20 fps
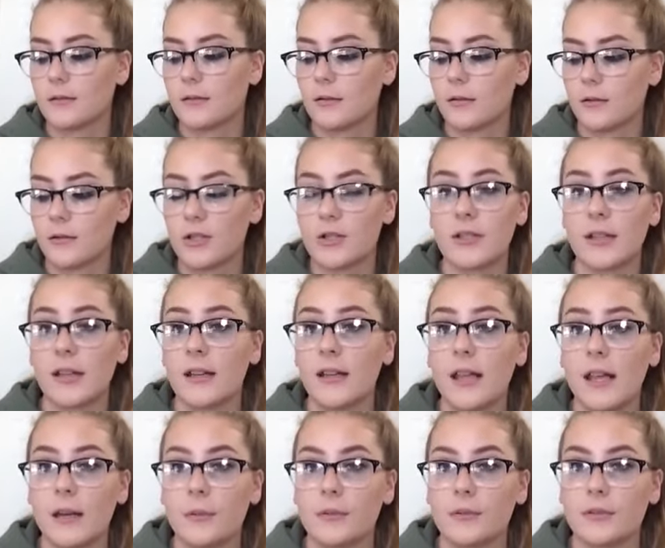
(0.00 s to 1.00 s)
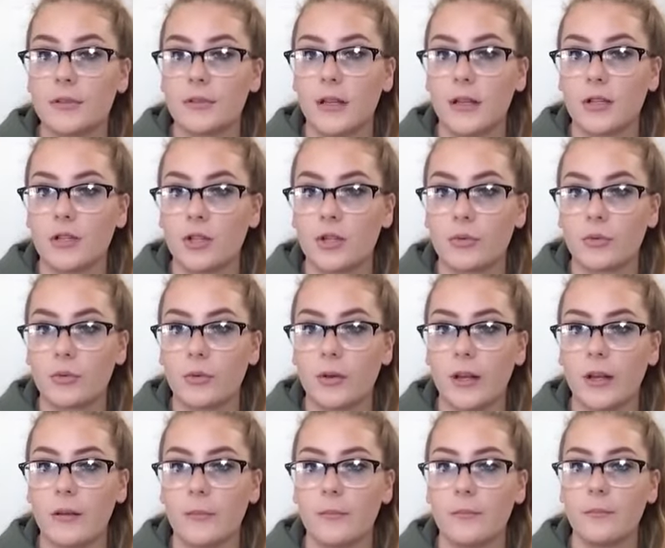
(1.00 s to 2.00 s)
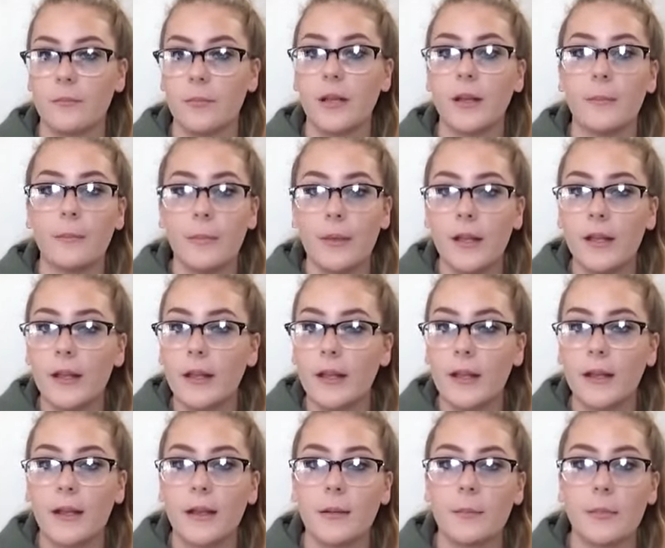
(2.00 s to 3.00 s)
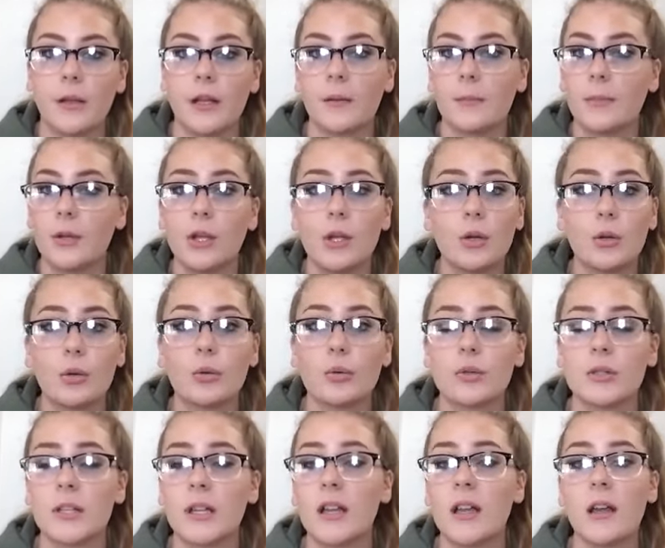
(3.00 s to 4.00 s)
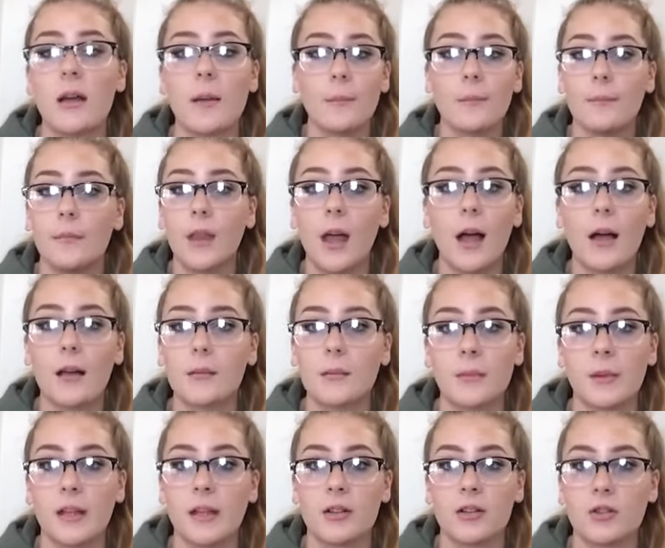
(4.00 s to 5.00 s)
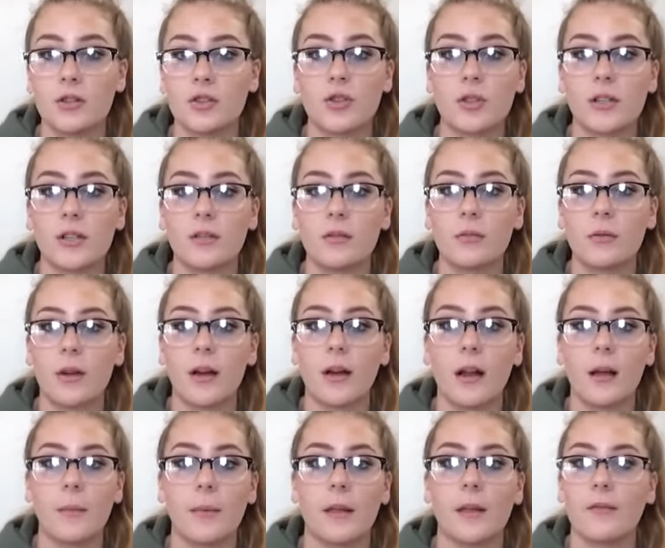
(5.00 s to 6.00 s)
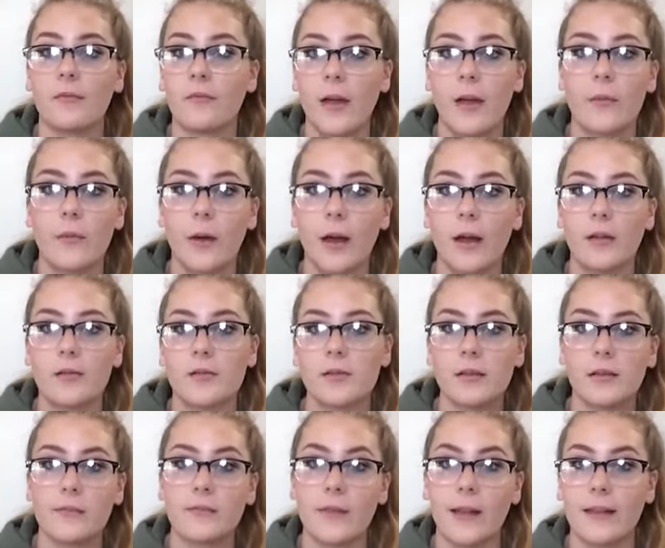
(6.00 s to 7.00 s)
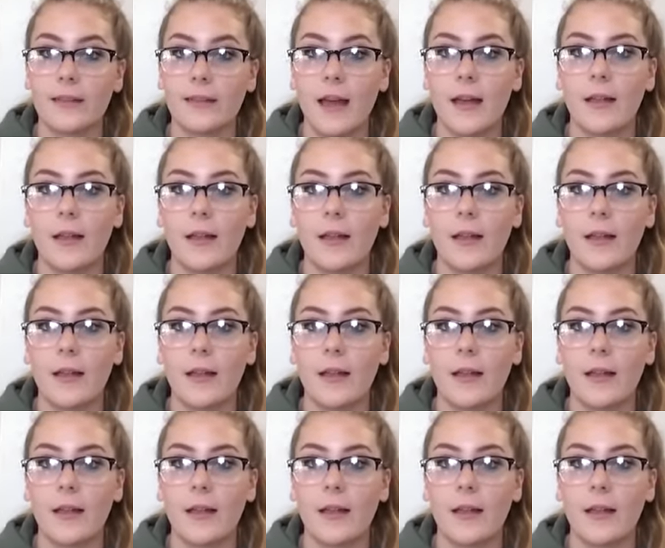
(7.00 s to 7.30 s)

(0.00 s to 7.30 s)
Or just any animals in, like, general, like, being beaten, being abused, not being treated right, not being fed right, just stuff like that.